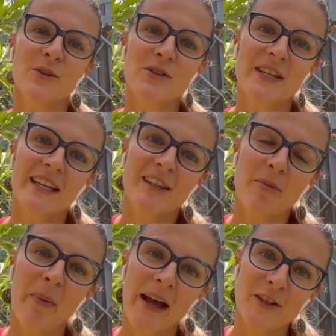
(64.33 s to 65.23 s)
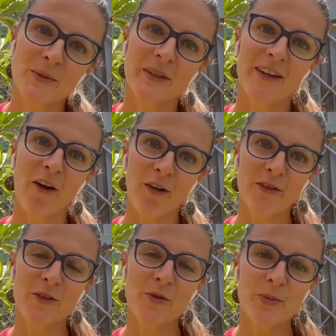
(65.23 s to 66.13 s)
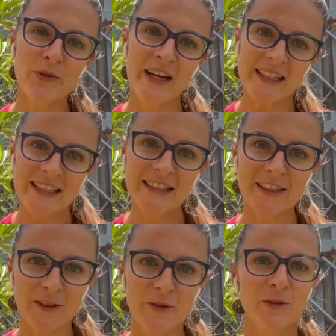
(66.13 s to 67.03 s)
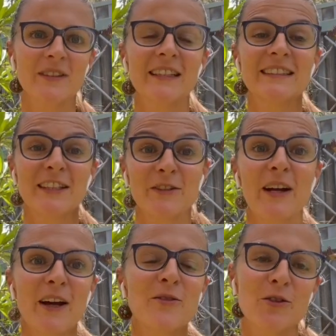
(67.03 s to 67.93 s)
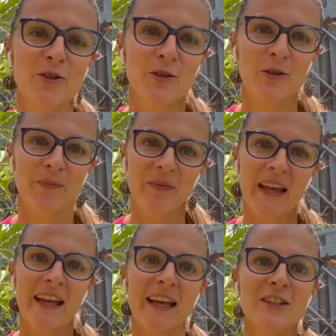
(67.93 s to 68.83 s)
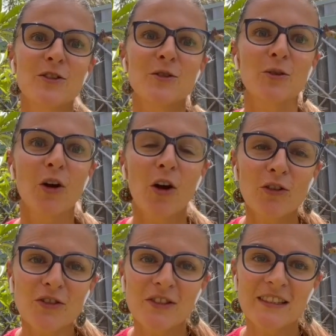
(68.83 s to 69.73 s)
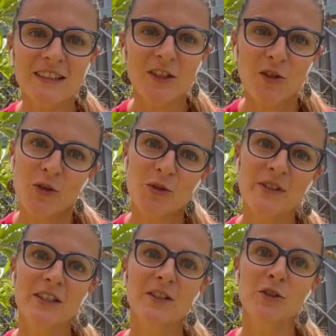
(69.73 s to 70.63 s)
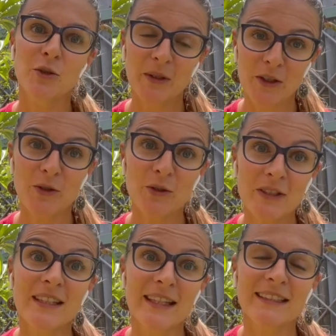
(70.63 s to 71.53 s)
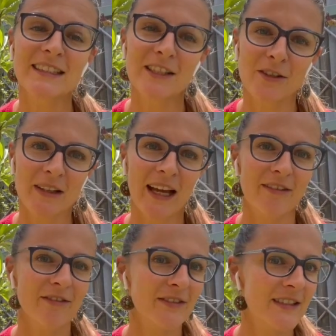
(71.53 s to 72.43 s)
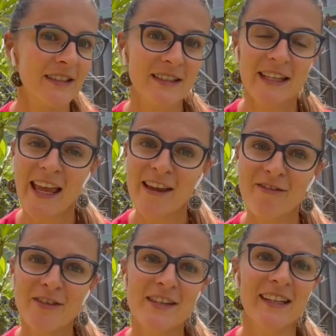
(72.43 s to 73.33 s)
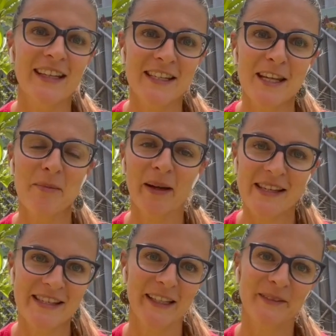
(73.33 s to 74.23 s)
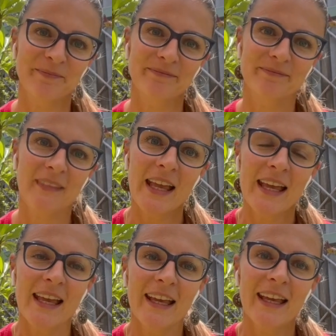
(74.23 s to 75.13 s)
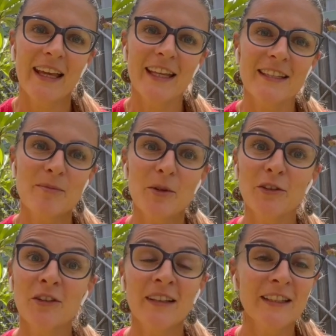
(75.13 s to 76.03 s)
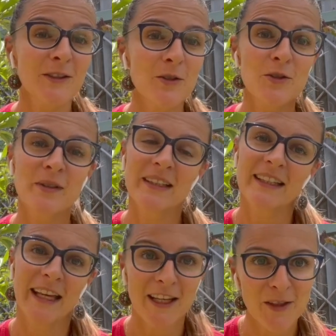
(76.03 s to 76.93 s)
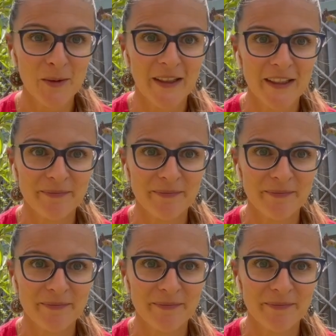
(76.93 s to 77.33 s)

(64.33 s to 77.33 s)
take the pathway of spreading the goodness around you, to consciously choosing doing good deeds in your life every day, day by day. And more or less you're doing that anyway,